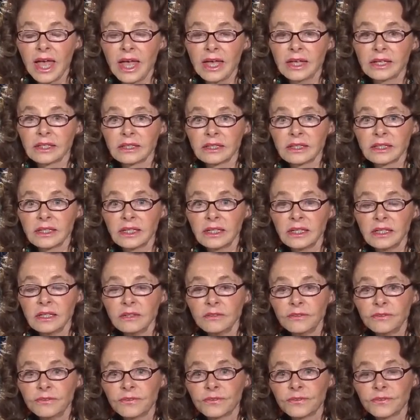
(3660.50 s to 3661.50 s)
And
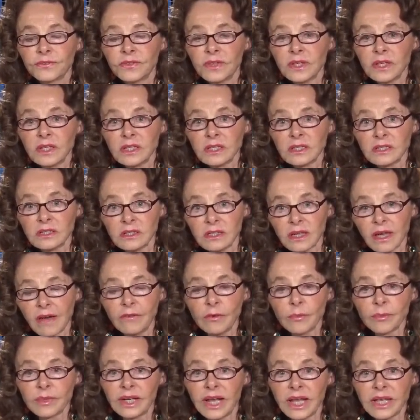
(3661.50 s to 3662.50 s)
if the
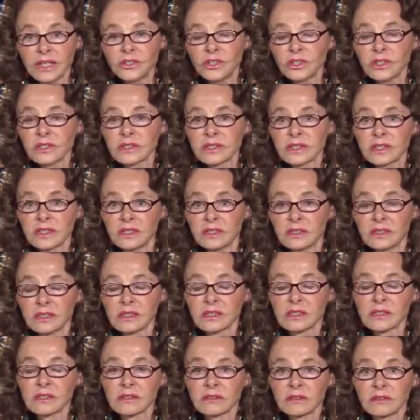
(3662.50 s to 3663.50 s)
government
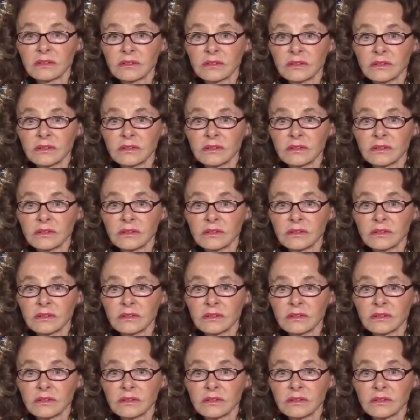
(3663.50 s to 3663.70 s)
agencies